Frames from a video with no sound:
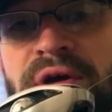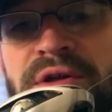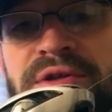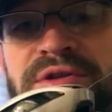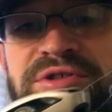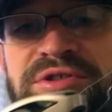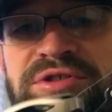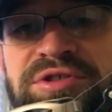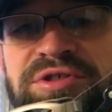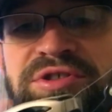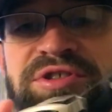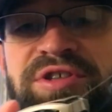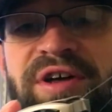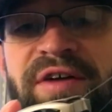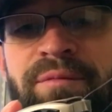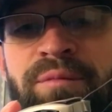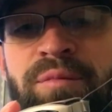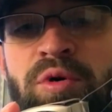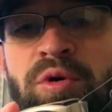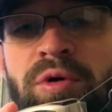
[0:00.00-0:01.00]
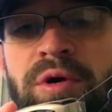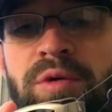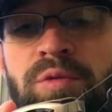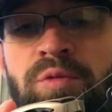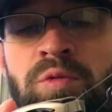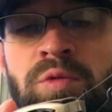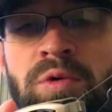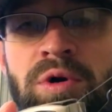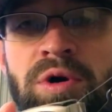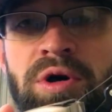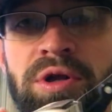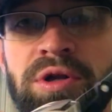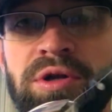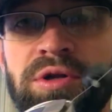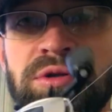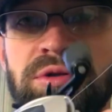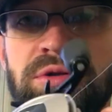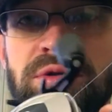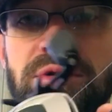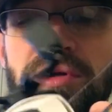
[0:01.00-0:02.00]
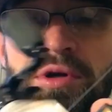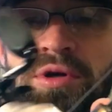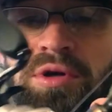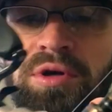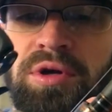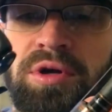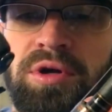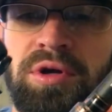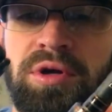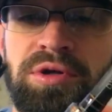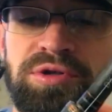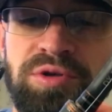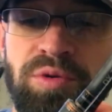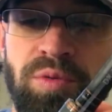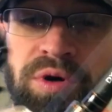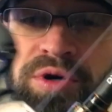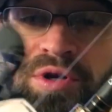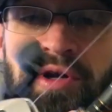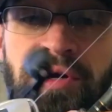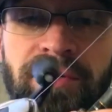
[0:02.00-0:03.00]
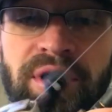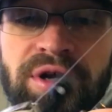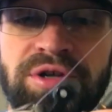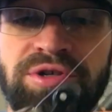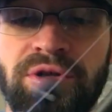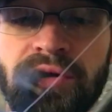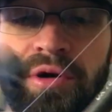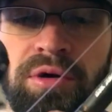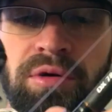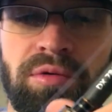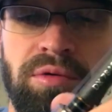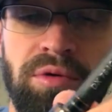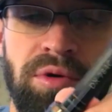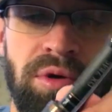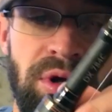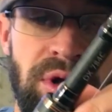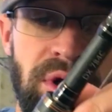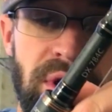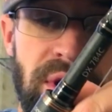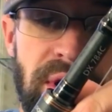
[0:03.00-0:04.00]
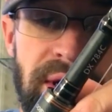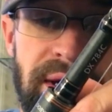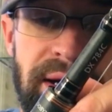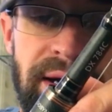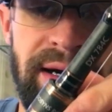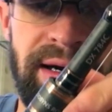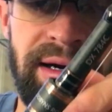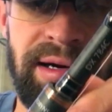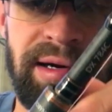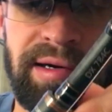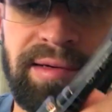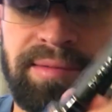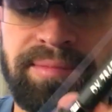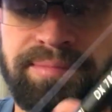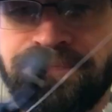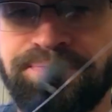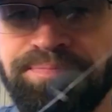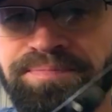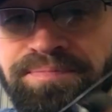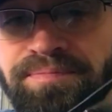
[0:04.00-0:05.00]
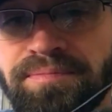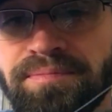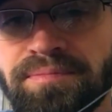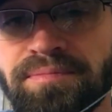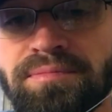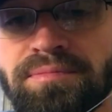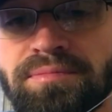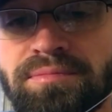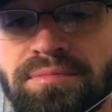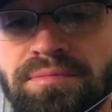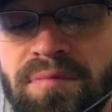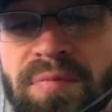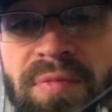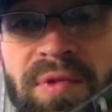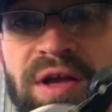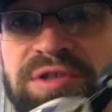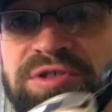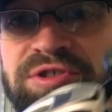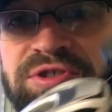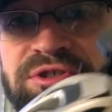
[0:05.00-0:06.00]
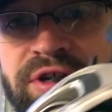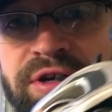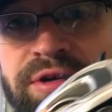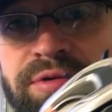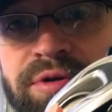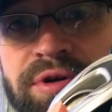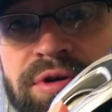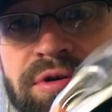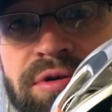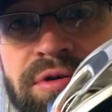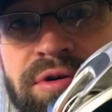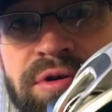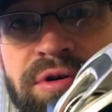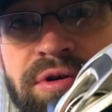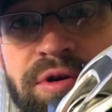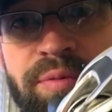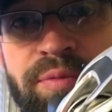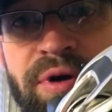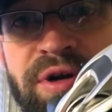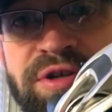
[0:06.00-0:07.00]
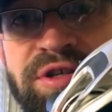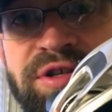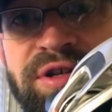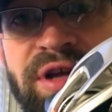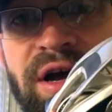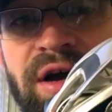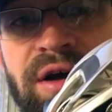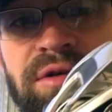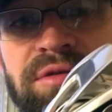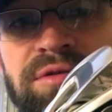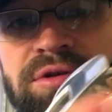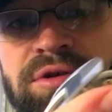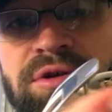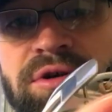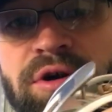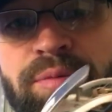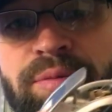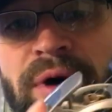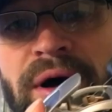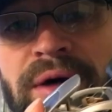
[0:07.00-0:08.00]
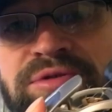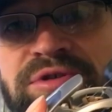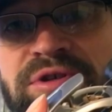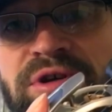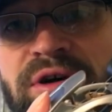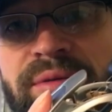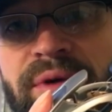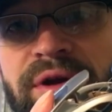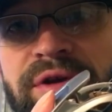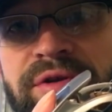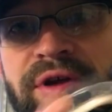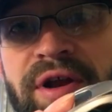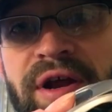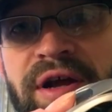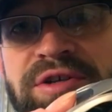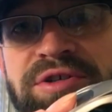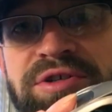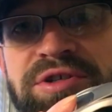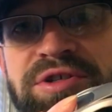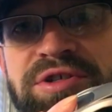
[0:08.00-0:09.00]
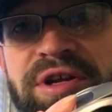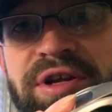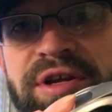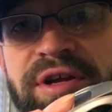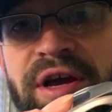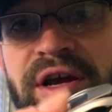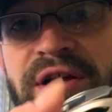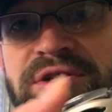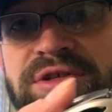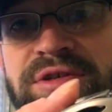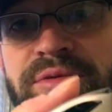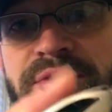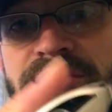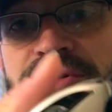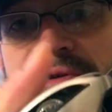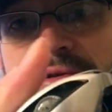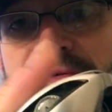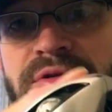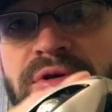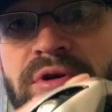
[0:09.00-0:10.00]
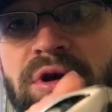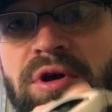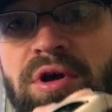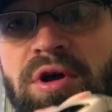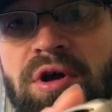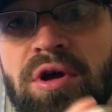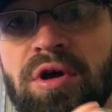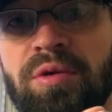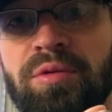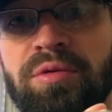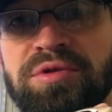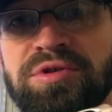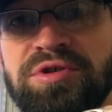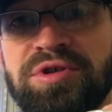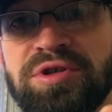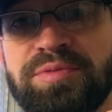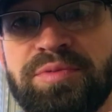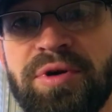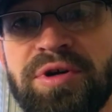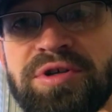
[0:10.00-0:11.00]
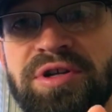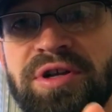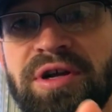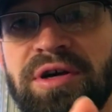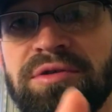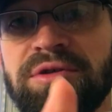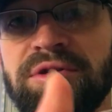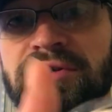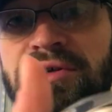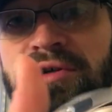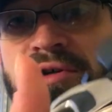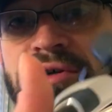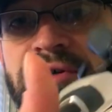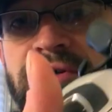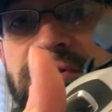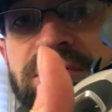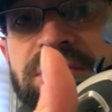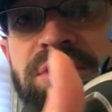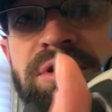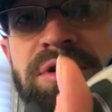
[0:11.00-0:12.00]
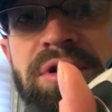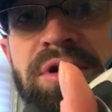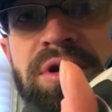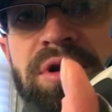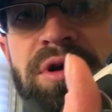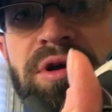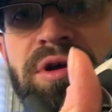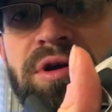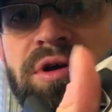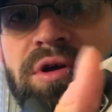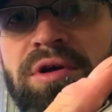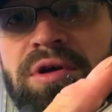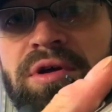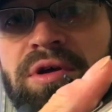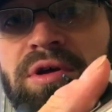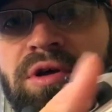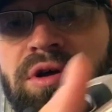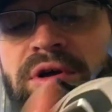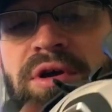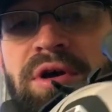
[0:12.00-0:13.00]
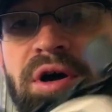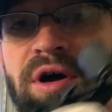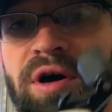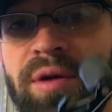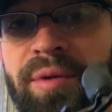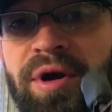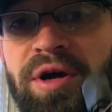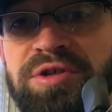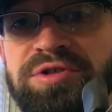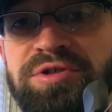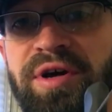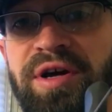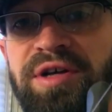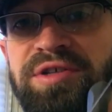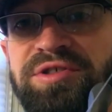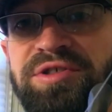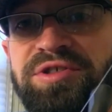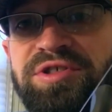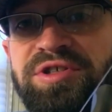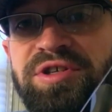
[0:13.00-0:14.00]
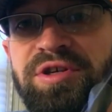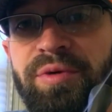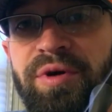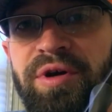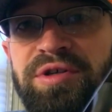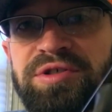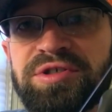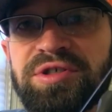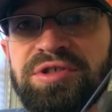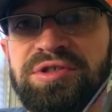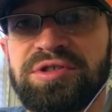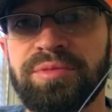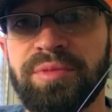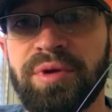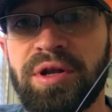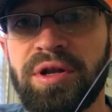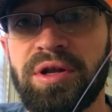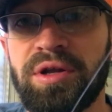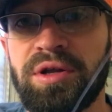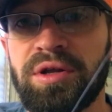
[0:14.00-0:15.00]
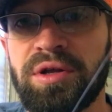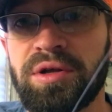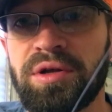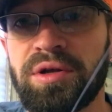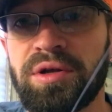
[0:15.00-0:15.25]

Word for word: This is a 7.1 to 1 gear ratio. Um, it's a slick reel. You press it down, hood pops up, and you can actually just engage the reel with just pressing down the hood. Um, it also has the T-Wing system in it.